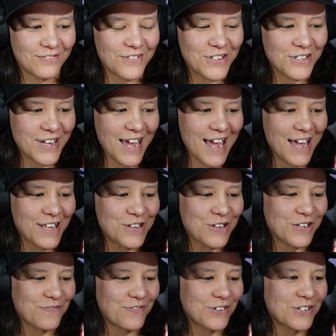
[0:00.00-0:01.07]
yeah,
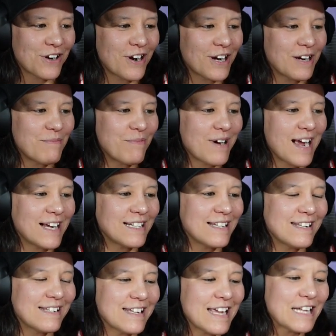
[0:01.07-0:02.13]
use it for target
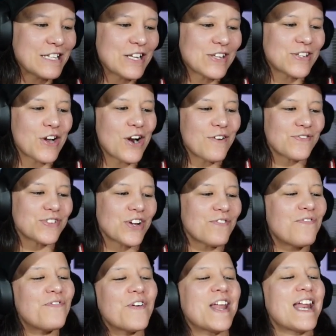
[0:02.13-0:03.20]
practice. It deserves a
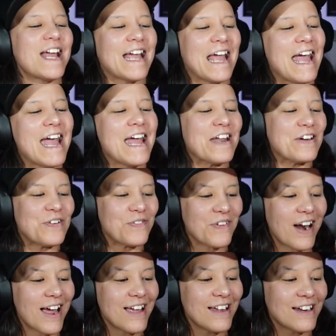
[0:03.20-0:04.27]
fitting end,
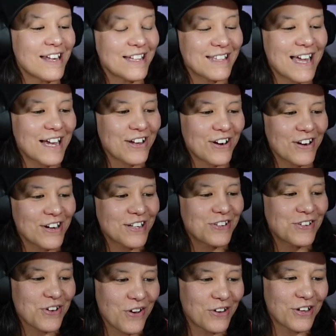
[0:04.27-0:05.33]
right? It, that car
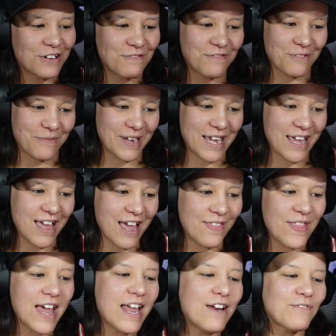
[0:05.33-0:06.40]
did so good for me.
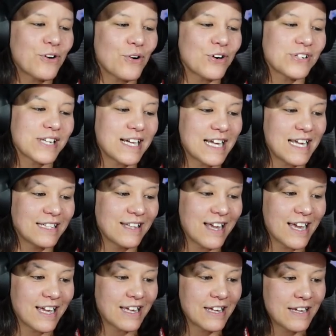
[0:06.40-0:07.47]
And then of course I need
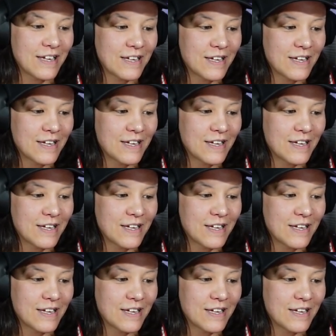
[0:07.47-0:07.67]
like